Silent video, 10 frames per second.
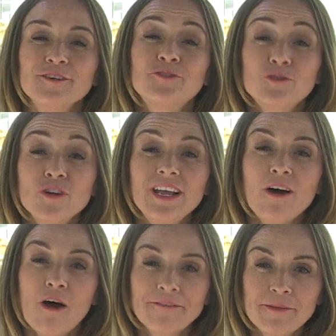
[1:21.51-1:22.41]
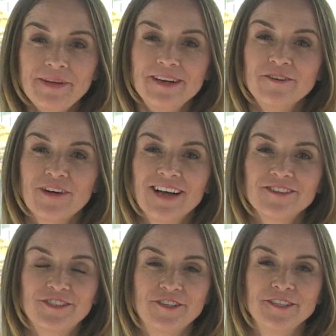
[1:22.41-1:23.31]
a truly off the beaten track
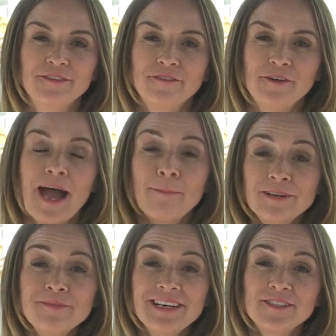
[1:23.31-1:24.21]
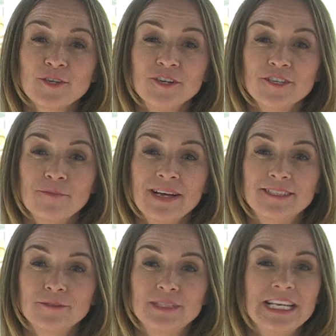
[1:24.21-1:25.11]
alternative, if you happen to be in downtown
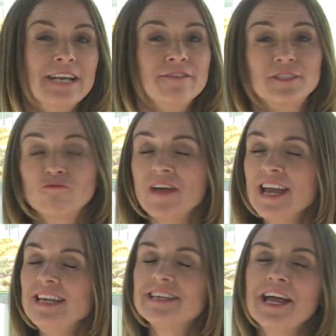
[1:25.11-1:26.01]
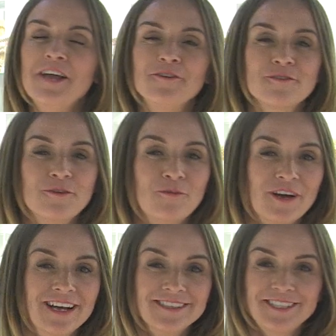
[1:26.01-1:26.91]
Mexico City, if it's a rainy day, you don't know
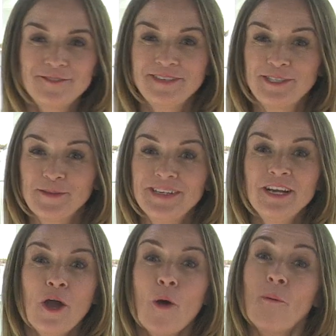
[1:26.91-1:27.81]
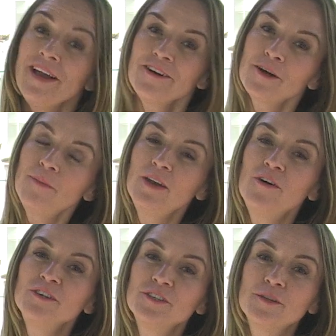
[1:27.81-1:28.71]
what else to be doing, why not come
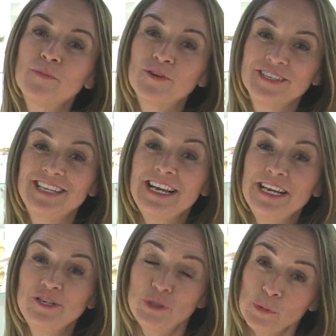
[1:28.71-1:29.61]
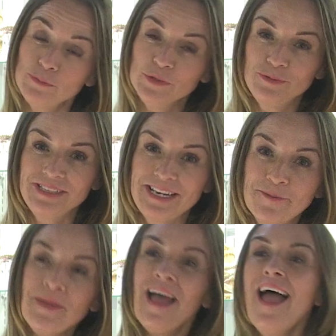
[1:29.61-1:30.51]
along to the Borsig Shoe
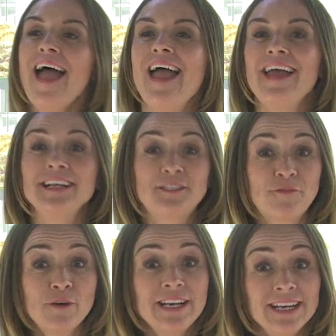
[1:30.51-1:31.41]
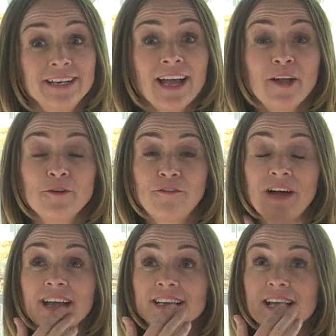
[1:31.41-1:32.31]
Museum? It's free in, and you'll
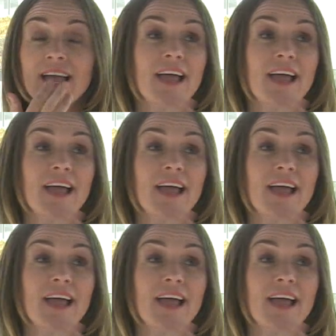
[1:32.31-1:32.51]
find